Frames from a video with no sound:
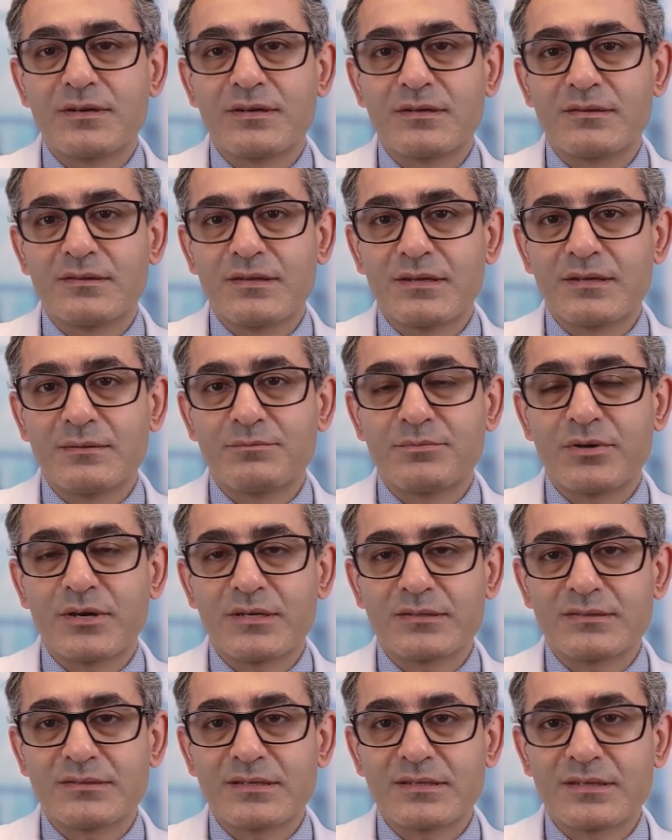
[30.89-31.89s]
the
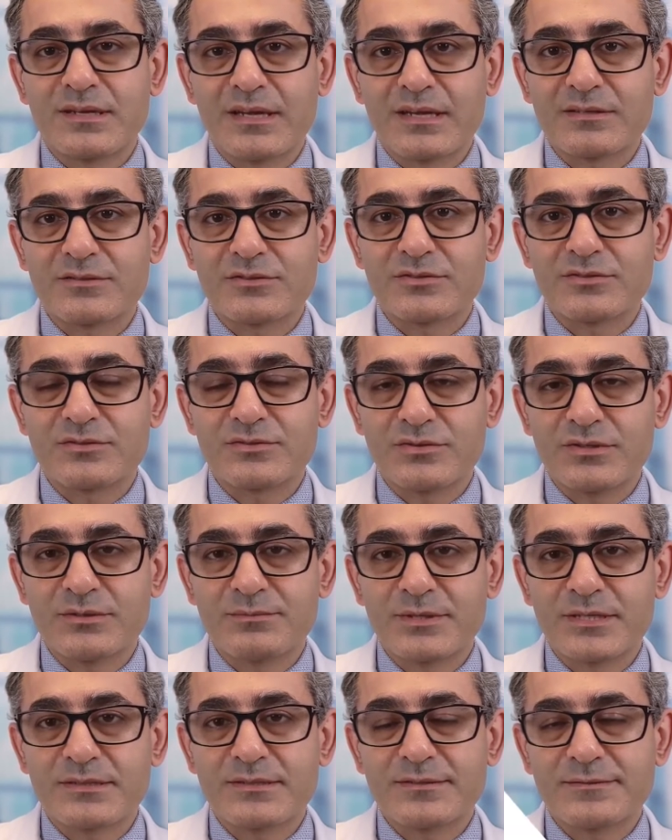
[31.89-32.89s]
prostate cancer
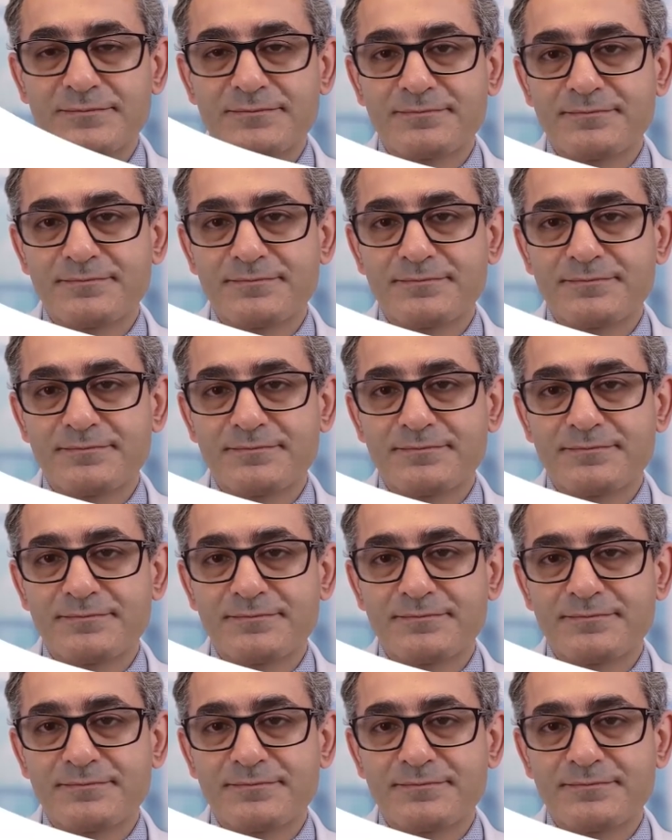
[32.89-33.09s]
treatment.